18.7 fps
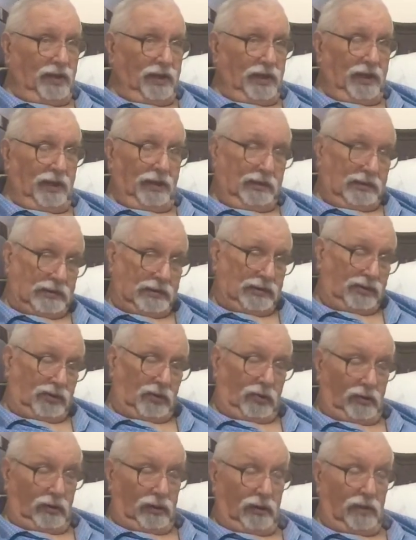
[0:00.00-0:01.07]
there. It's
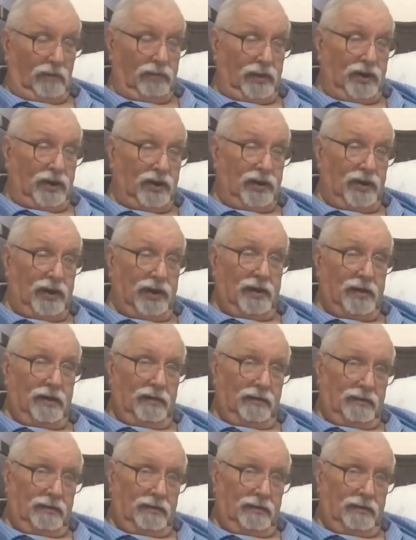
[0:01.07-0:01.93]
got a lot better now.